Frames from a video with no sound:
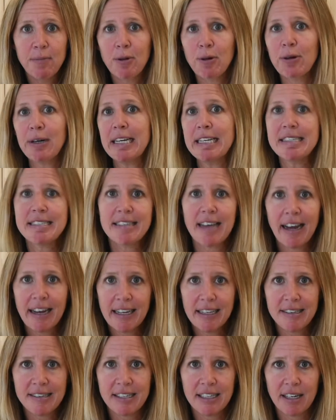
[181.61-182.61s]
marine
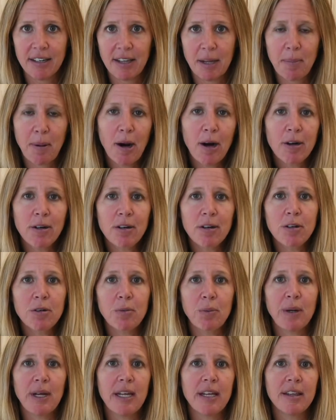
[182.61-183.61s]
science here. They partnered
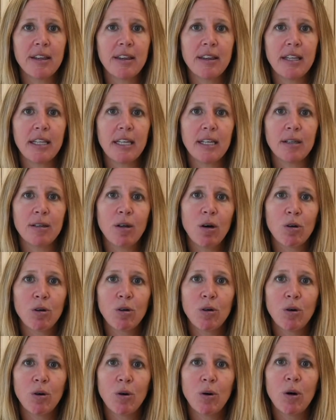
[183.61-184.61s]
with the
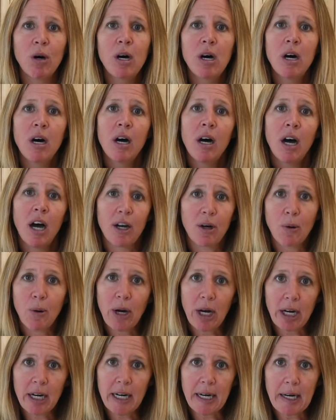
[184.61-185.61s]
local
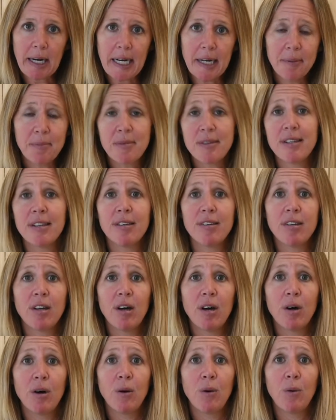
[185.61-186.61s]
aquariums,
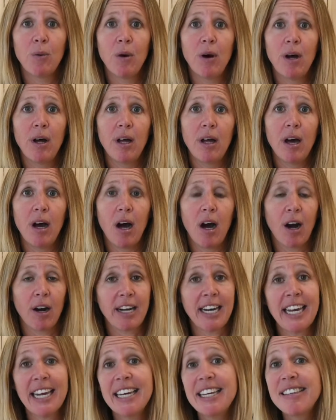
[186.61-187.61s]
so our
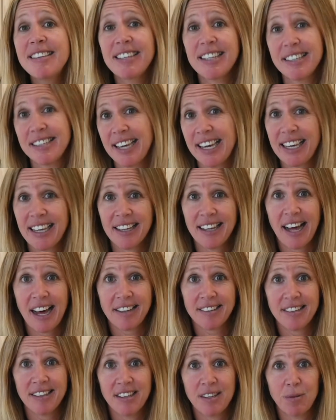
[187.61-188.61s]
kids can take
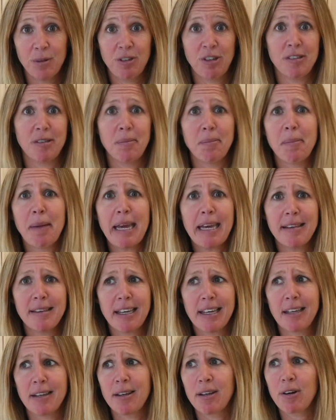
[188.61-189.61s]
classes, which is amazing,
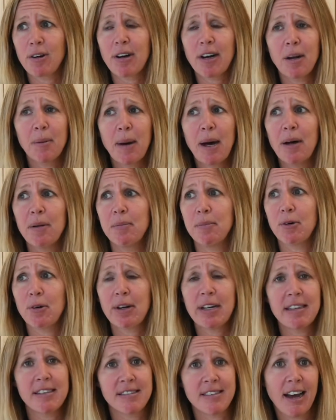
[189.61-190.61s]
and learn about
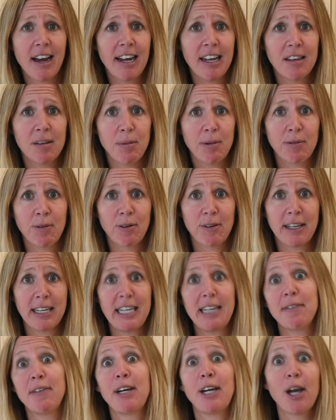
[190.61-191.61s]
marine science before they
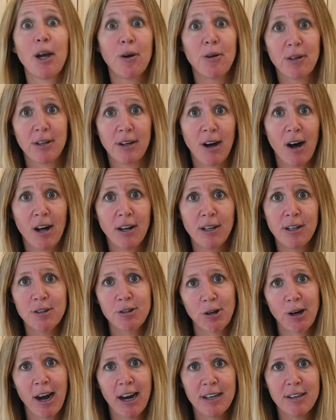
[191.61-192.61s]
even go to college or
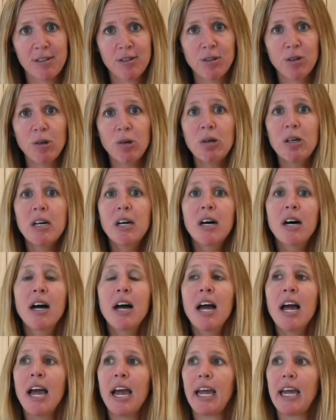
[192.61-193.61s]
high school.
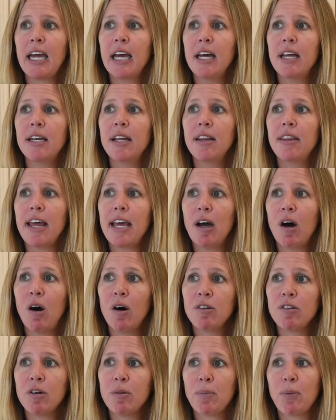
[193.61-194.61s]
And they
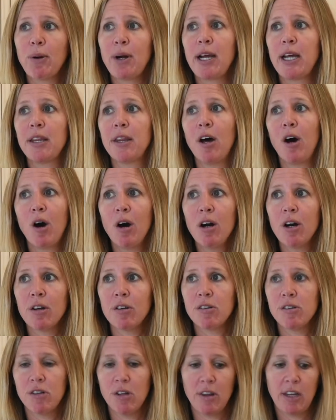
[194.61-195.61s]
also bring the arts,
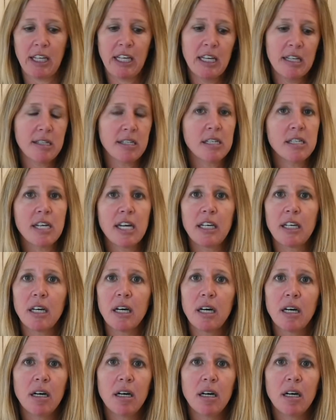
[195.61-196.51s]
so the kids can take,